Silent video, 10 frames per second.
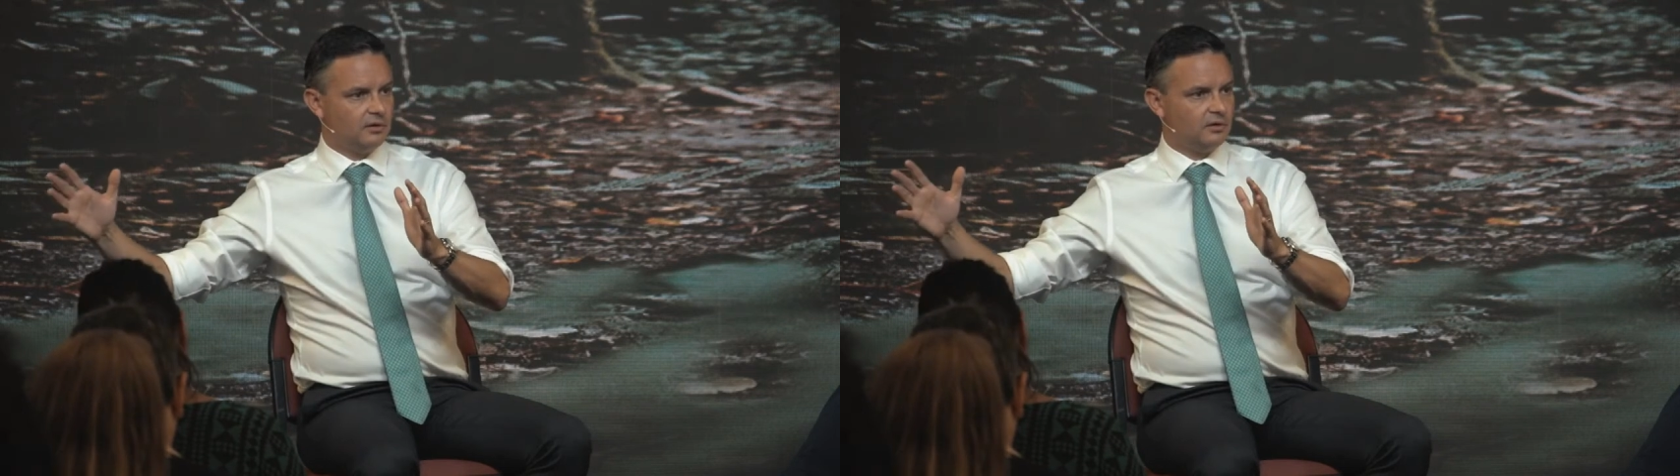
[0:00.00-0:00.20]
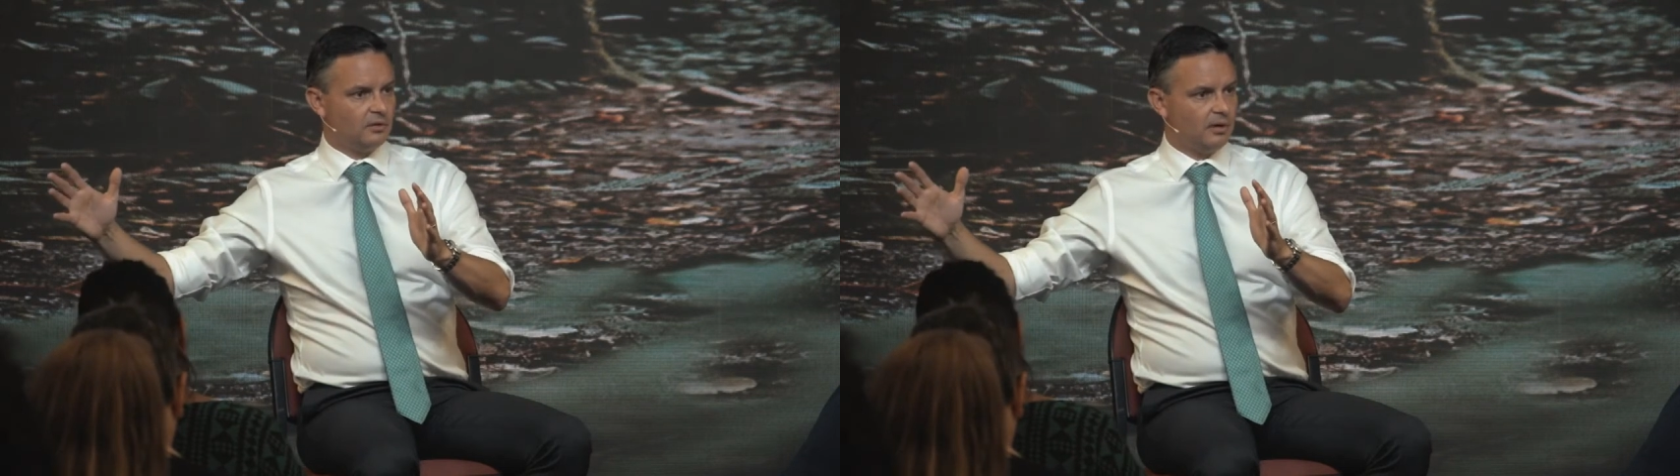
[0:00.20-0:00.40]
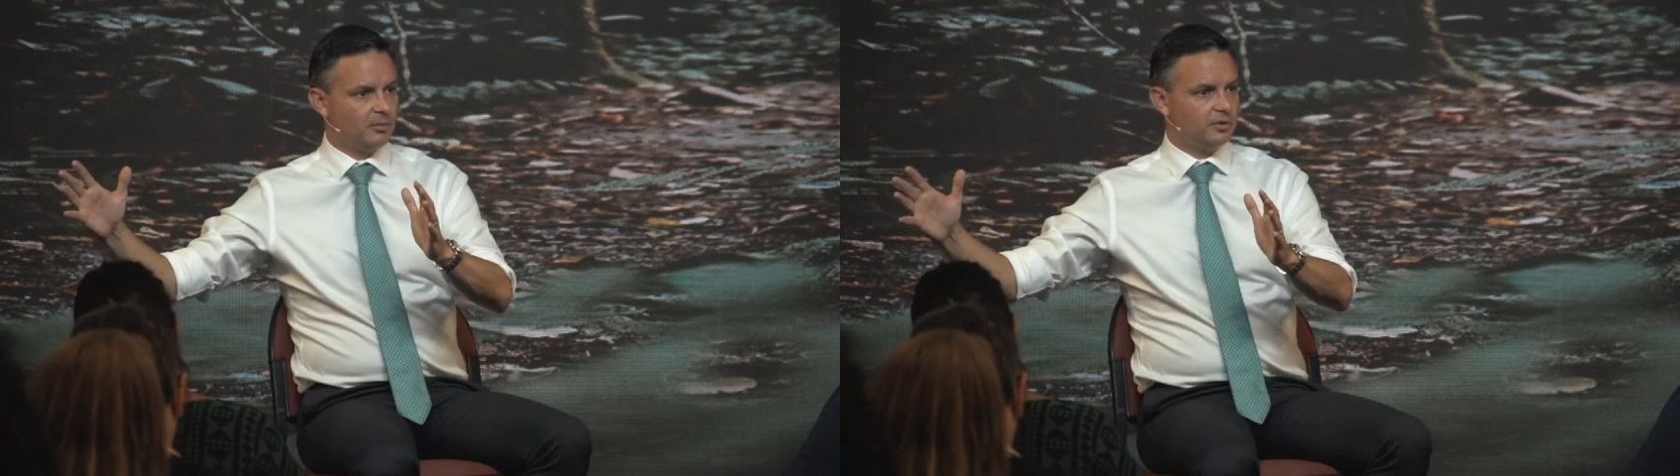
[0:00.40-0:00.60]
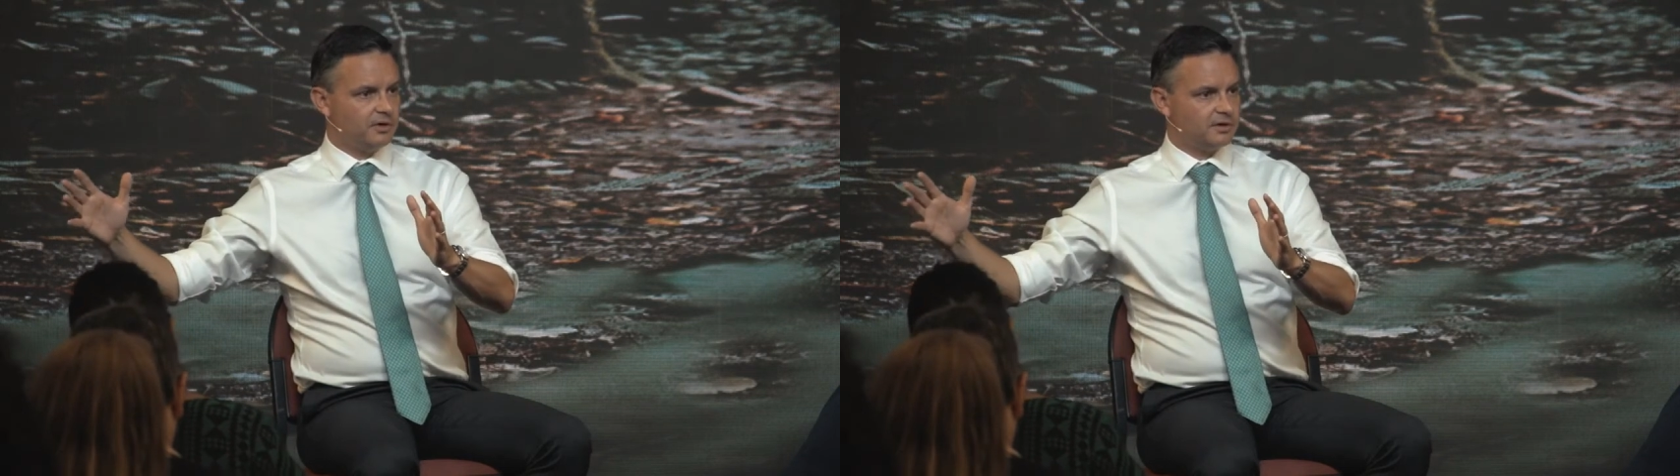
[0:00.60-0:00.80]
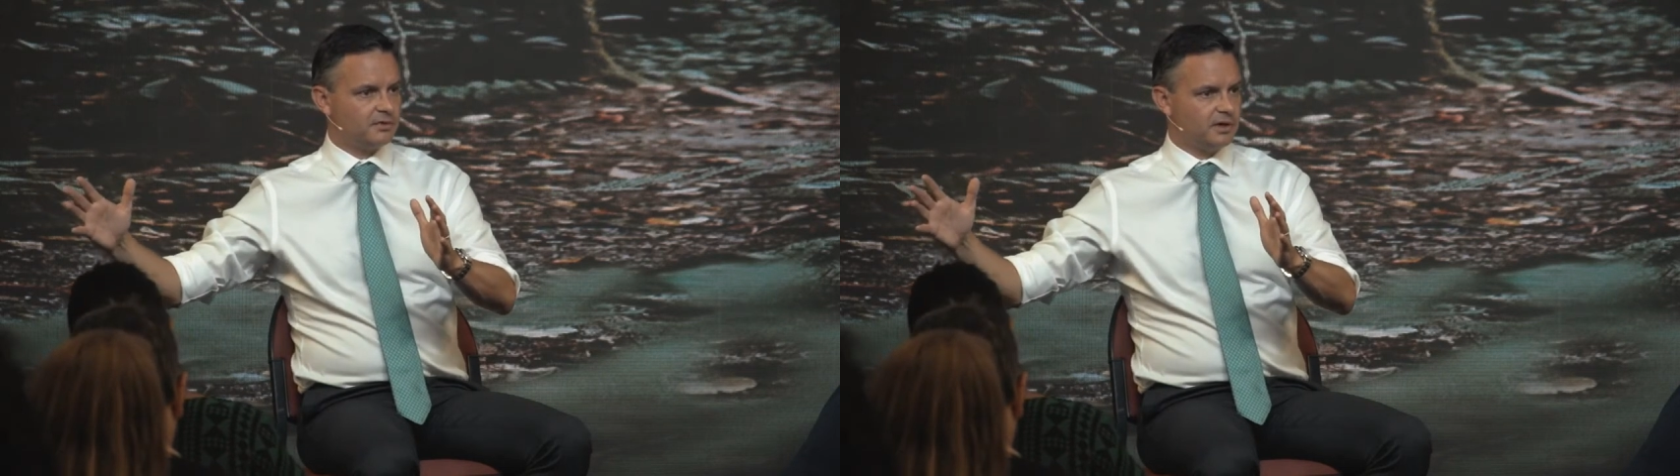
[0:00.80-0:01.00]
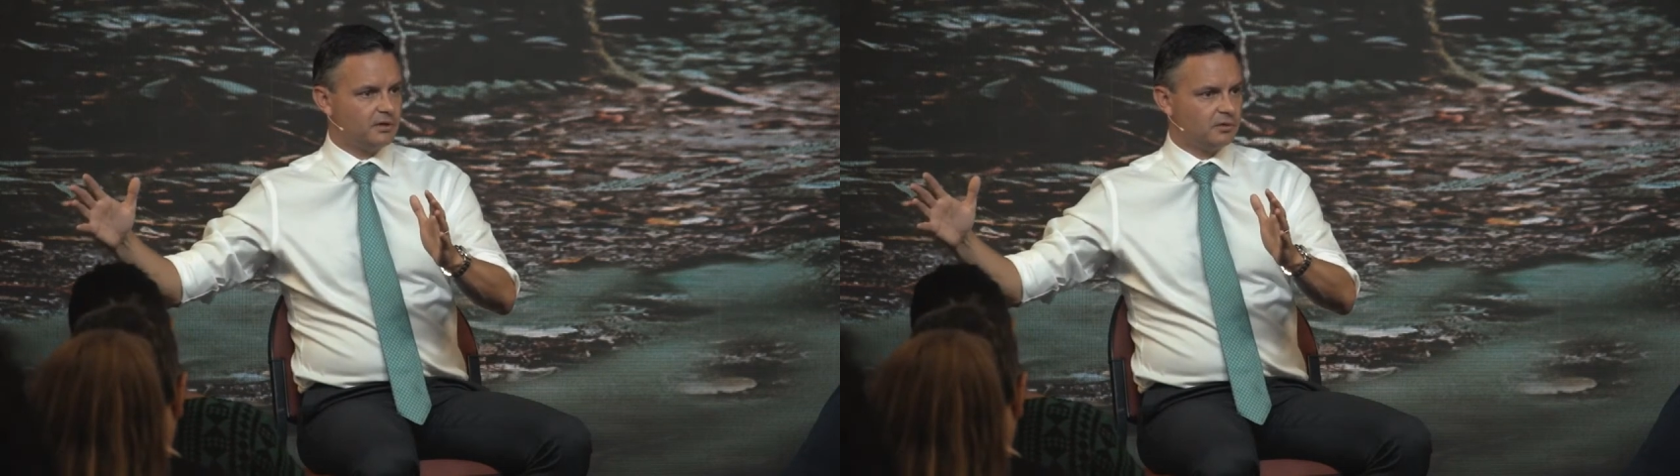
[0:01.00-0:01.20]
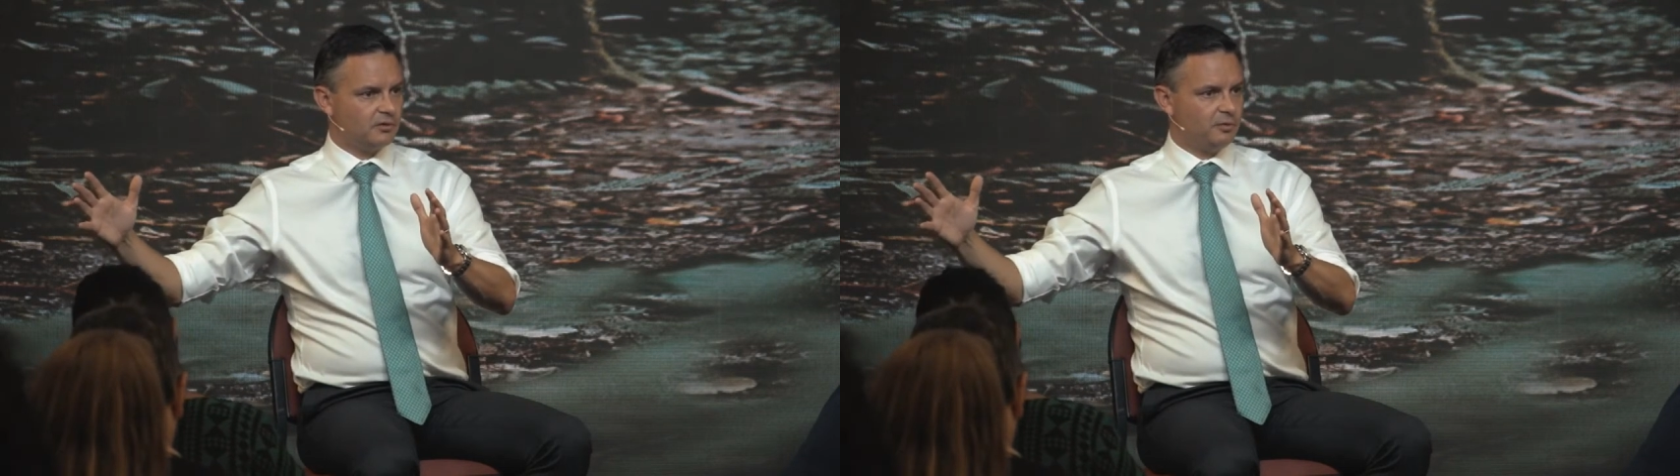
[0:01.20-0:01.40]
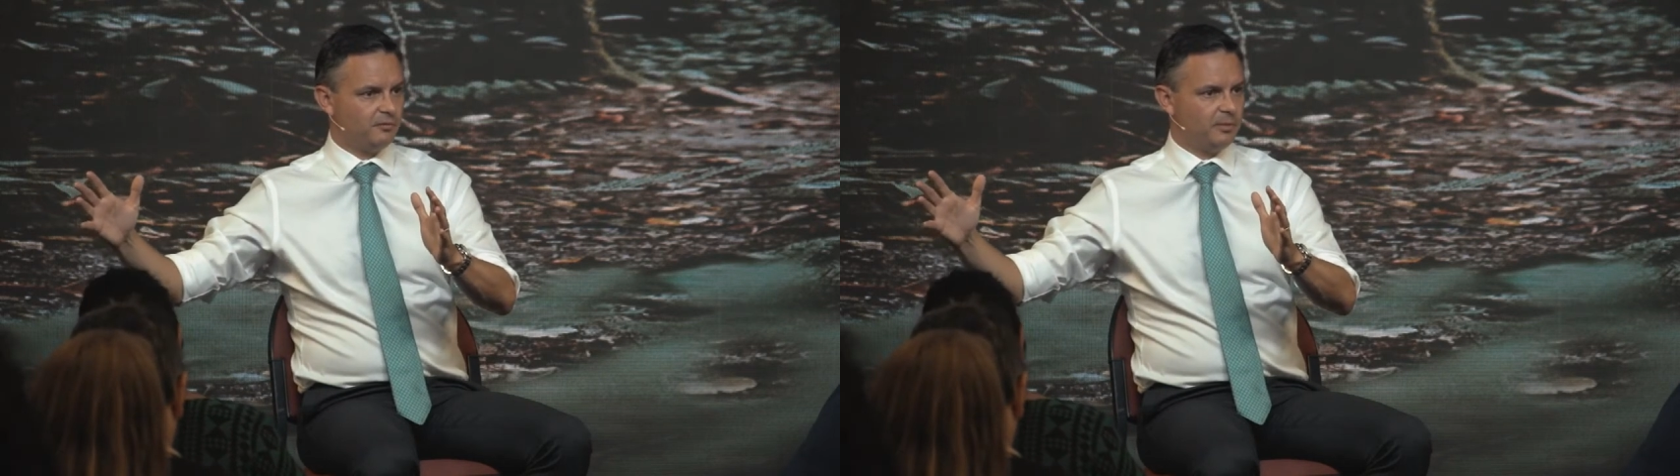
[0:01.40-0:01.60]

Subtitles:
you know, a pretty substantial group